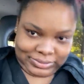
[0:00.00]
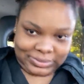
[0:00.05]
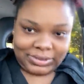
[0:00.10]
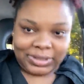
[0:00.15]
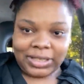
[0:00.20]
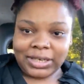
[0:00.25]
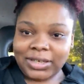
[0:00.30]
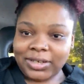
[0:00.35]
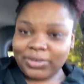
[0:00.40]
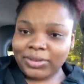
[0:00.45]

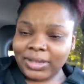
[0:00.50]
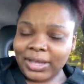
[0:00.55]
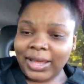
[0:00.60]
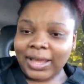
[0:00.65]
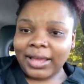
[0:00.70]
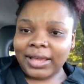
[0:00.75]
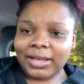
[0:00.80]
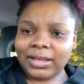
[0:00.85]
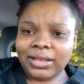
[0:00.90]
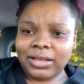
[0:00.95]
can do
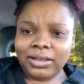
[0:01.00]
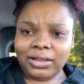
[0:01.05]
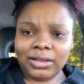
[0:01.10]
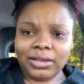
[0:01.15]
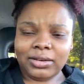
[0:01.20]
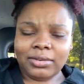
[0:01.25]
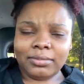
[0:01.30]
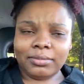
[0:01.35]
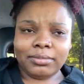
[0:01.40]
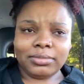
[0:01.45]
that, and
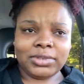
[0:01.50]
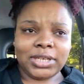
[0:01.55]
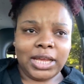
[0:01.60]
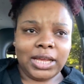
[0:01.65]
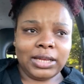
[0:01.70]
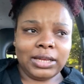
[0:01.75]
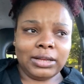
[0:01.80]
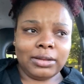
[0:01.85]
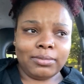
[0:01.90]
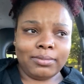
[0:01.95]
then
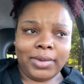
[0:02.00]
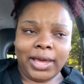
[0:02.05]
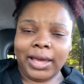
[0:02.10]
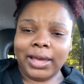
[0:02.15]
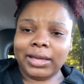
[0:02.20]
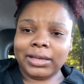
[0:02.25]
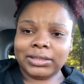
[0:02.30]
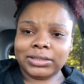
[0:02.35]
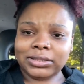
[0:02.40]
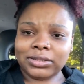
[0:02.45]
taking
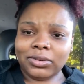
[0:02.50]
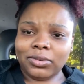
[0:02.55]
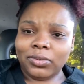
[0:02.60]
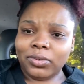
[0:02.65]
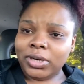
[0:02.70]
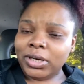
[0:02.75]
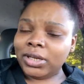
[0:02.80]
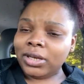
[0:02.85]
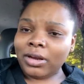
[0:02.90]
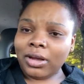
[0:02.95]
mask
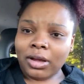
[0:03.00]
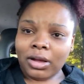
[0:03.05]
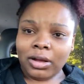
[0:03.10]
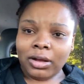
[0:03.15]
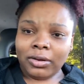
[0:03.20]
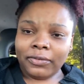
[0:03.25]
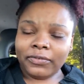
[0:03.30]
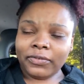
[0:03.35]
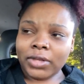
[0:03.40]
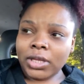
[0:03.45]
on and
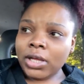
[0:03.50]
off